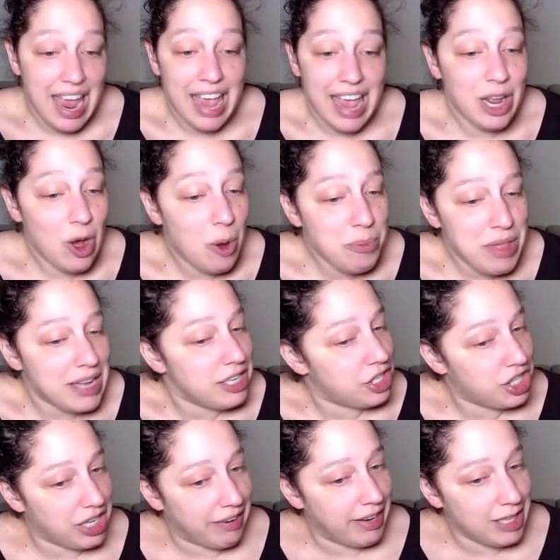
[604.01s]
And I hope that in
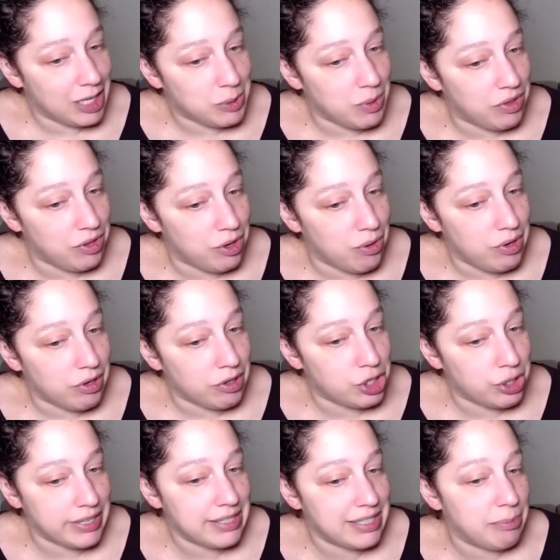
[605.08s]
sharing this with you, your
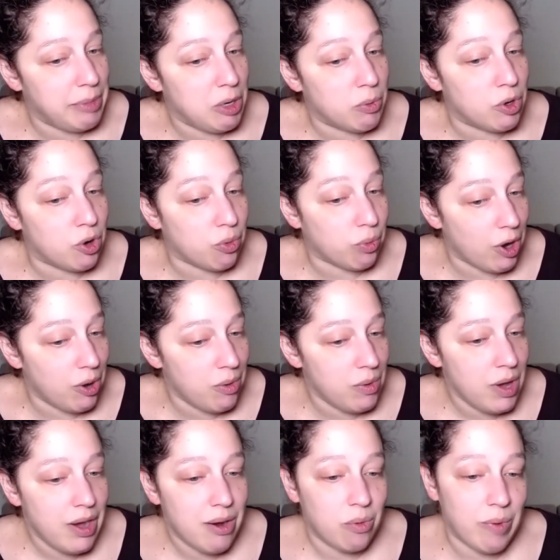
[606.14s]
trust in me will
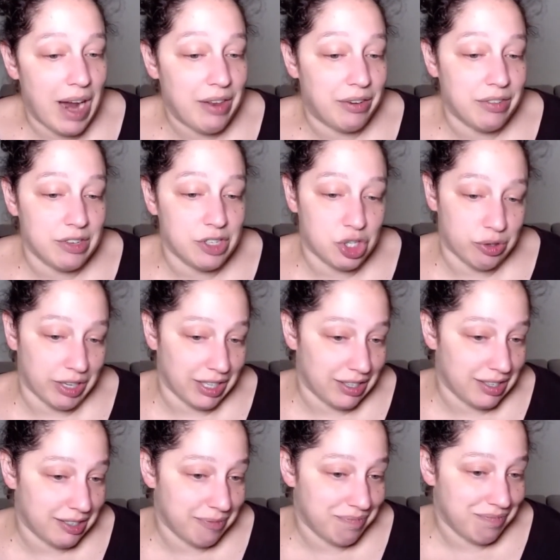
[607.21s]
grow rather than
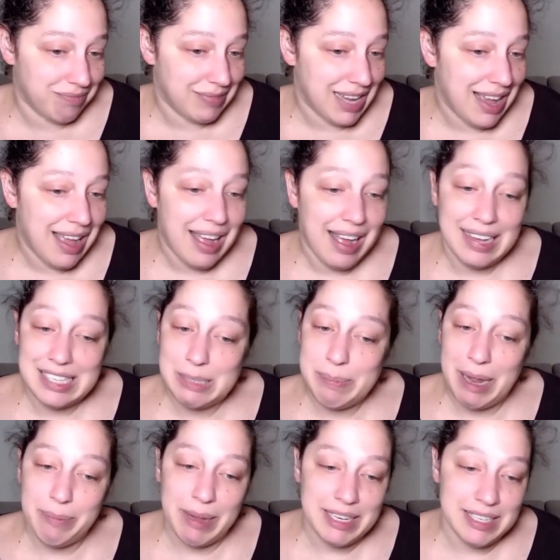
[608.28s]
shrink. I
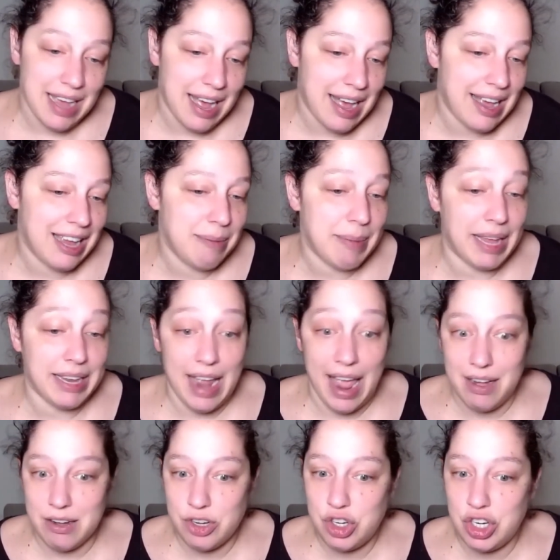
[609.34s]
spend my time and
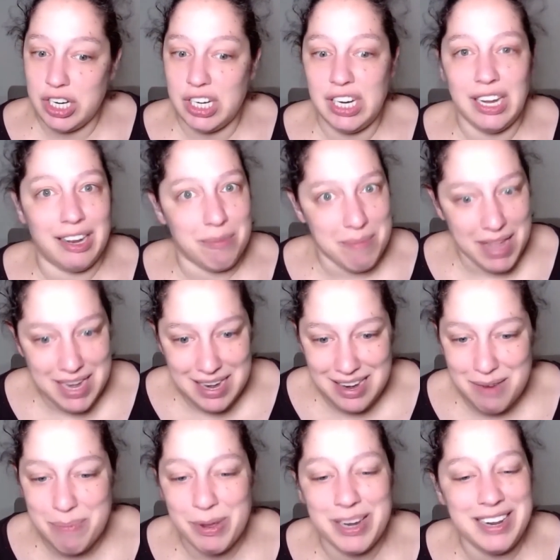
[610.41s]
energy and
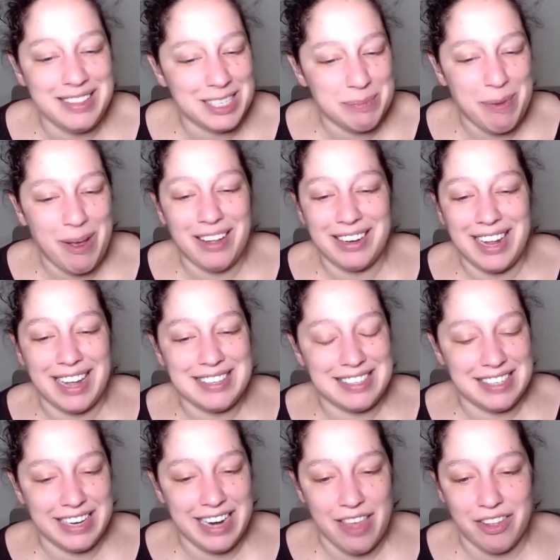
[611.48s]
money putting this podcast
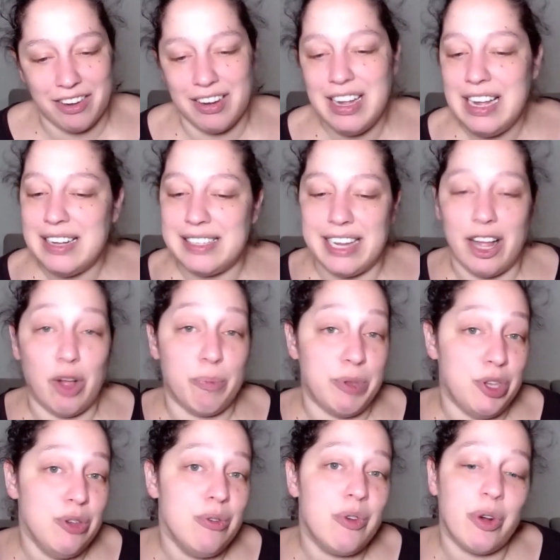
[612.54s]
together to help
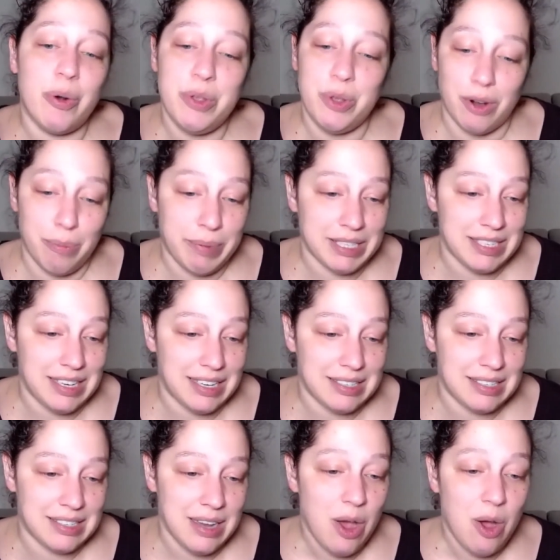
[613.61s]
you grow your
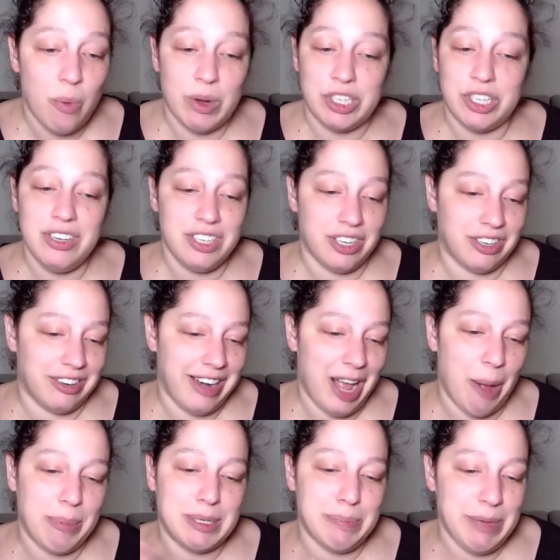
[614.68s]
business, which in turn
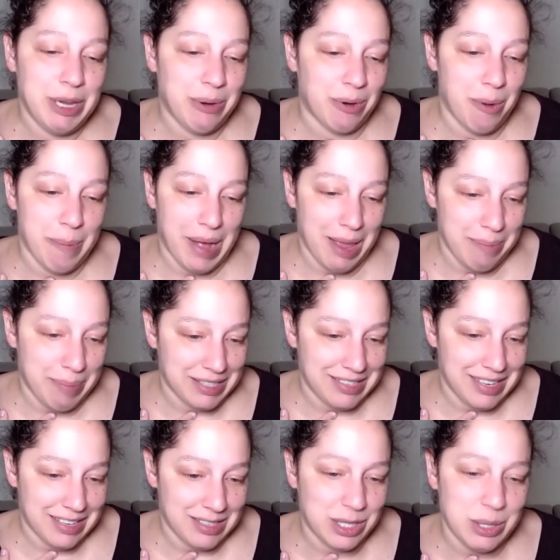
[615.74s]
helps me grow my
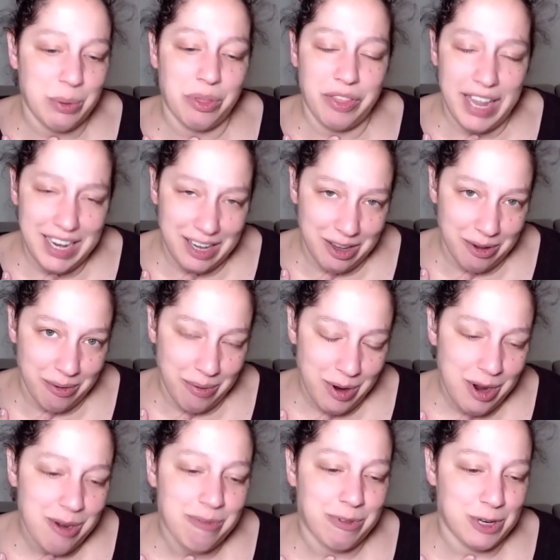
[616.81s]
business. So thank you
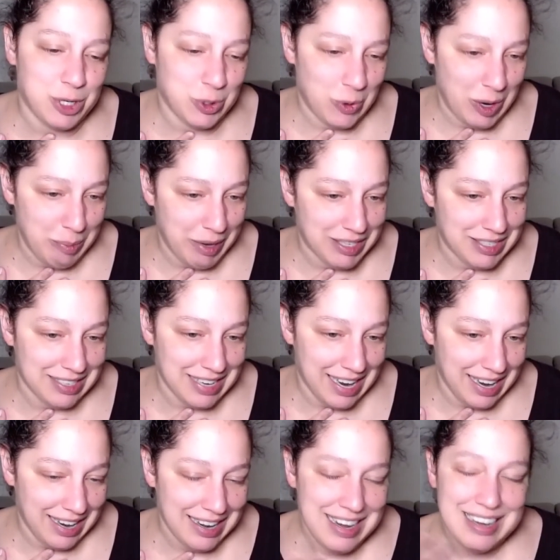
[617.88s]
for joining me
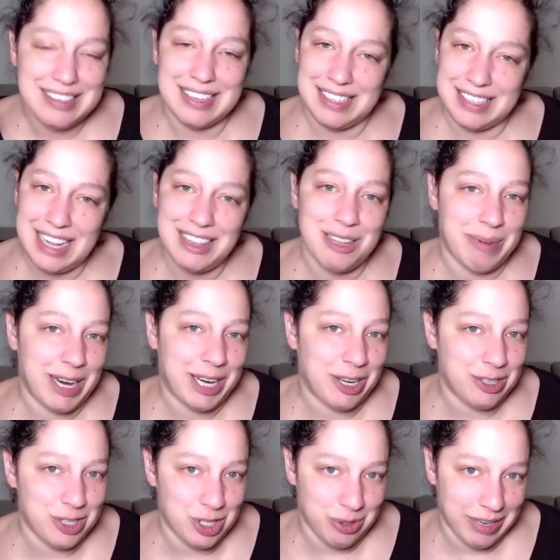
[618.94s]
today to set the
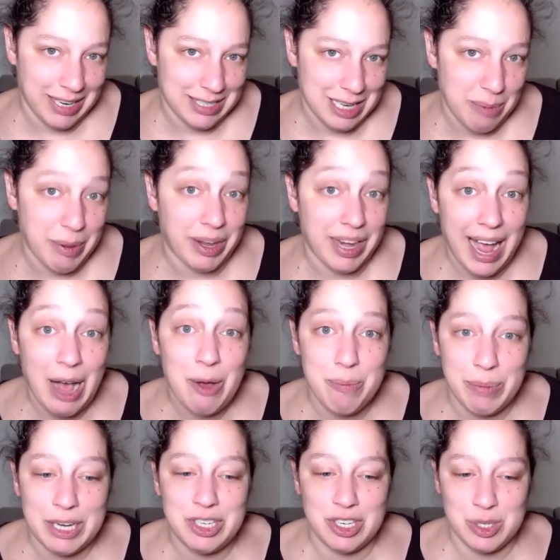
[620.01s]
record straight about how
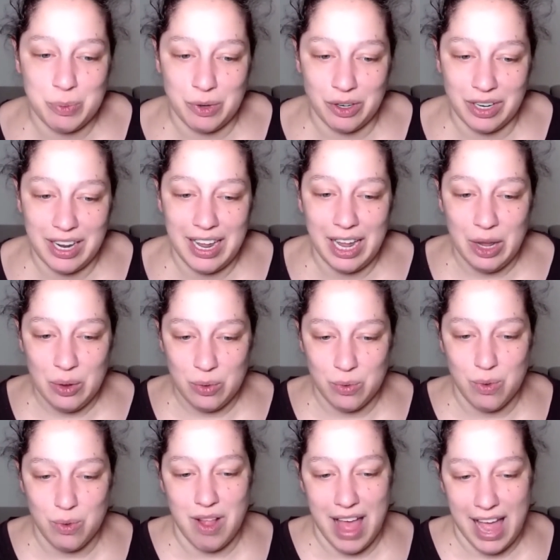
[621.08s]
budgets work in
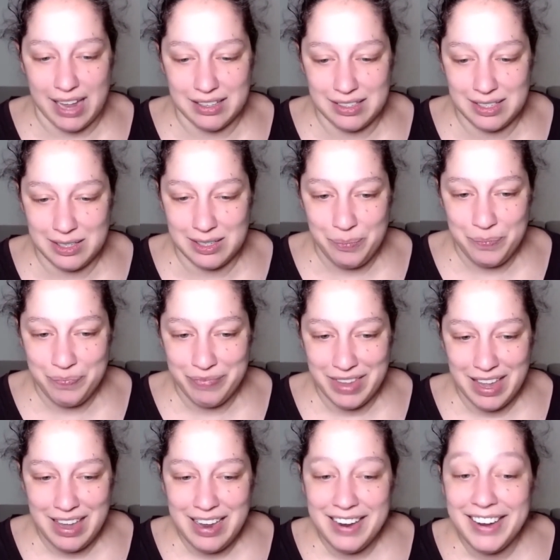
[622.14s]
Google Ads.
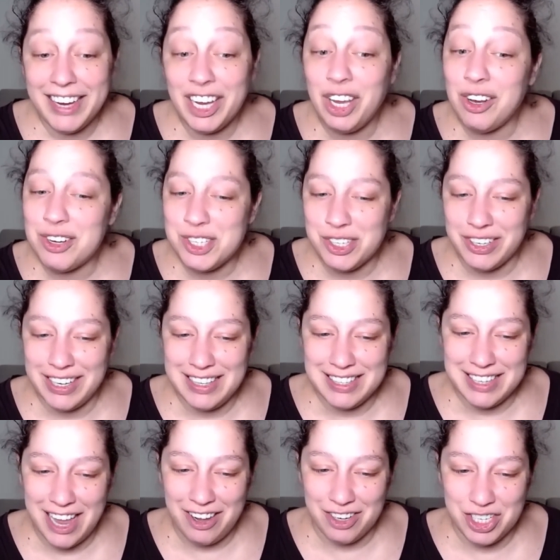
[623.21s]
Here's your
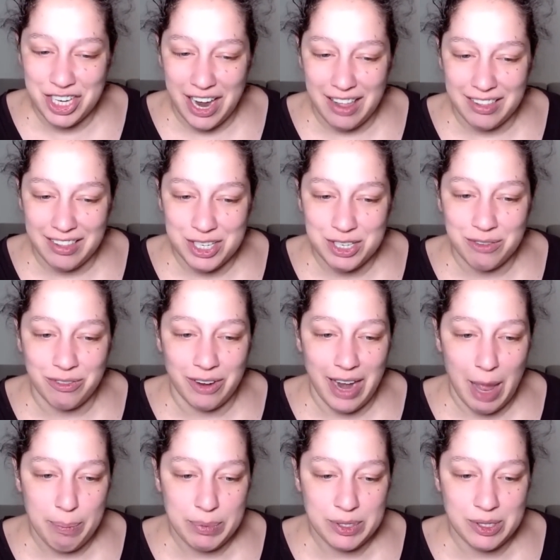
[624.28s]
insider challenge for
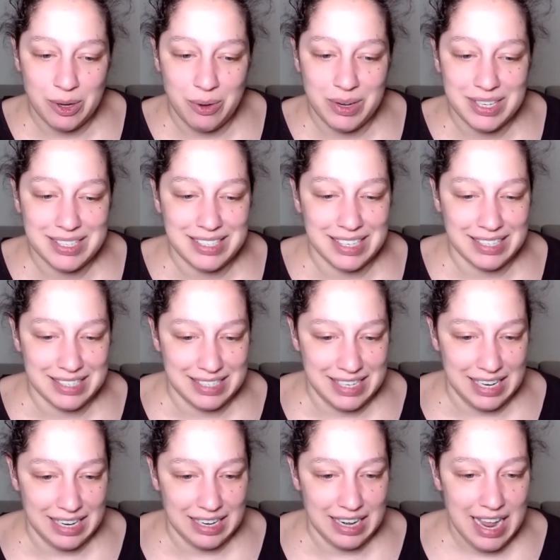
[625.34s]
episode
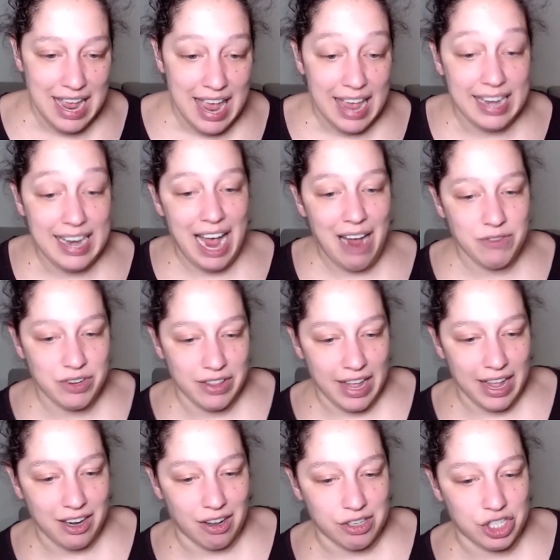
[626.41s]
sixteen. And after
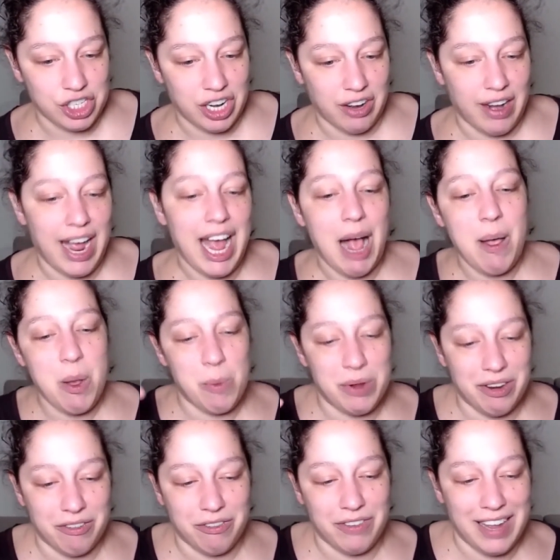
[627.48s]
that, I'll share how I
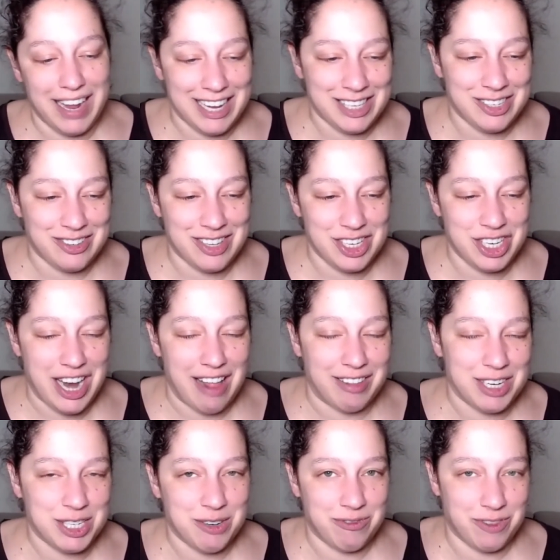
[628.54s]
would have answered the
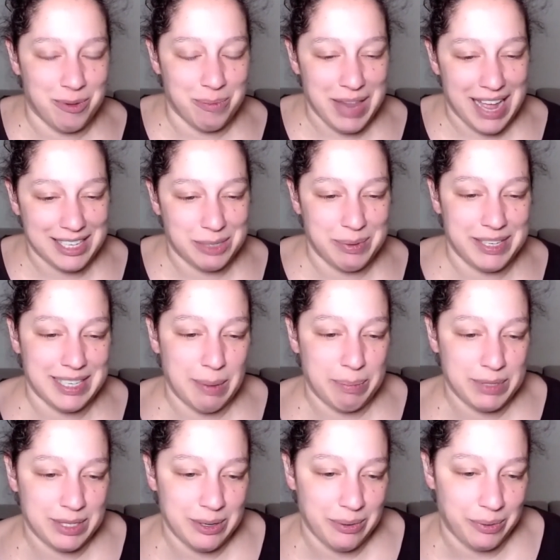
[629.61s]
challenge from last week's
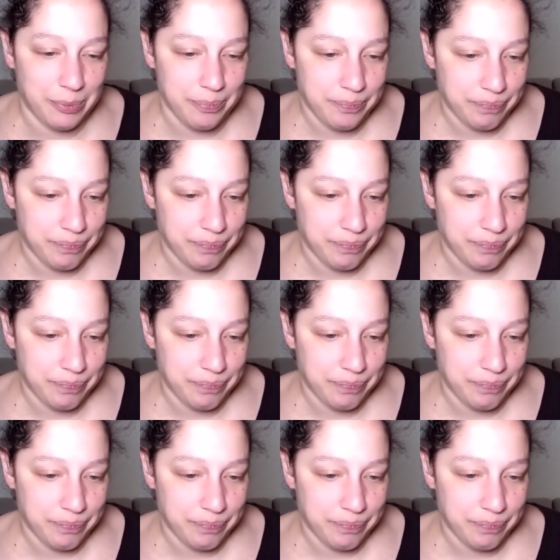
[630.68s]
episode.